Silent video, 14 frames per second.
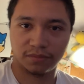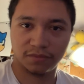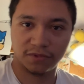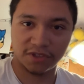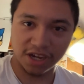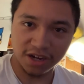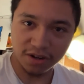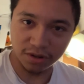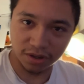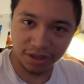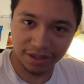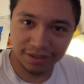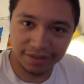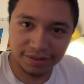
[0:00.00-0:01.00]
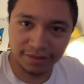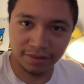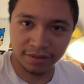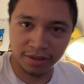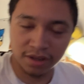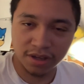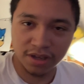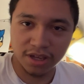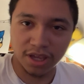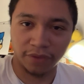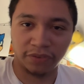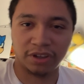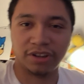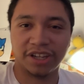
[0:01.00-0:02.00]
So,
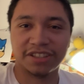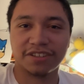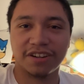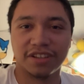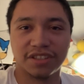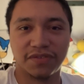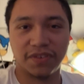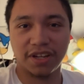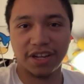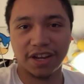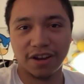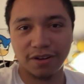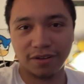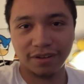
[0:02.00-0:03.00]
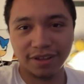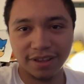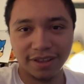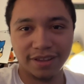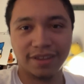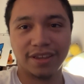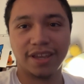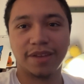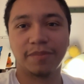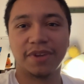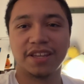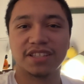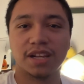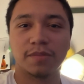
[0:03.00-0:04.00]
if you clicked on this video, it
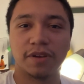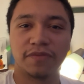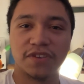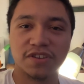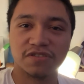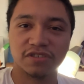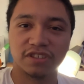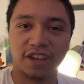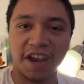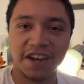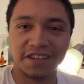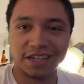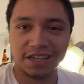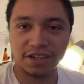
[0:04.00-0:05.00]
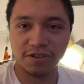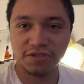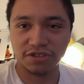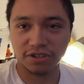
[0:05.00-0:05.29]
means I'm officially 18 years